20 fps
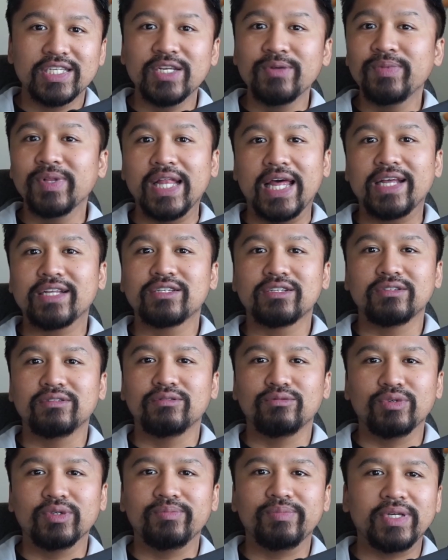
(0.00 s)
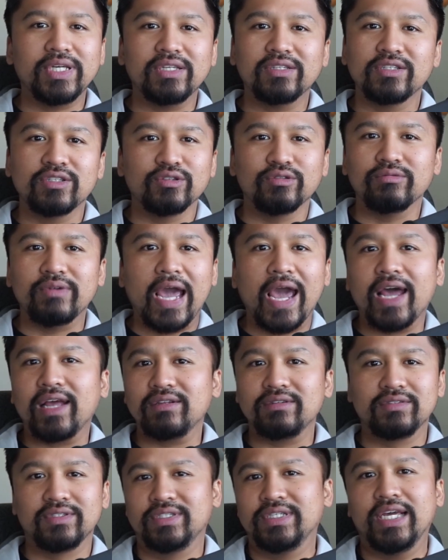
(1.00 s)
simple answer would be to
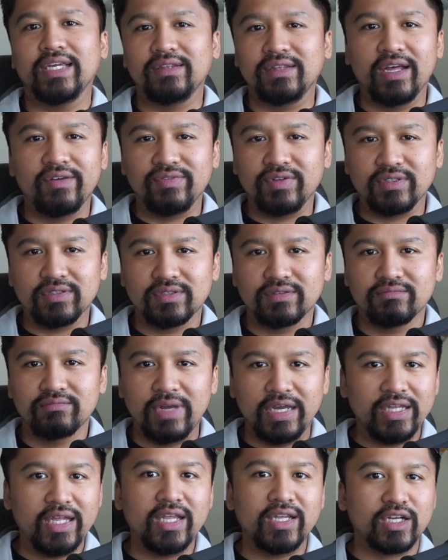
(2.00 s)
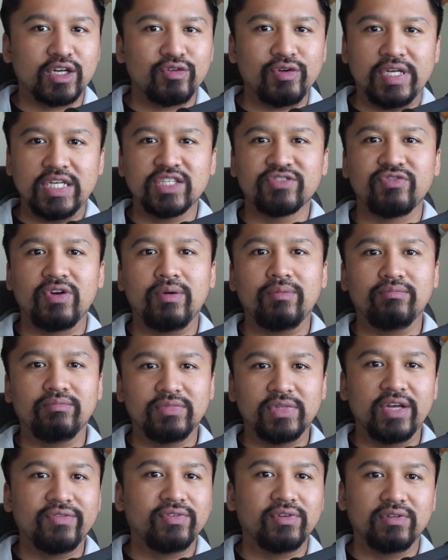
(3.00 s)
add 10 levels, an increase
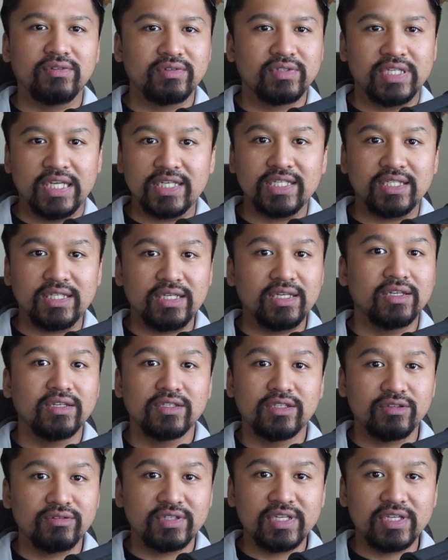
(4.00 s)
from level 60 to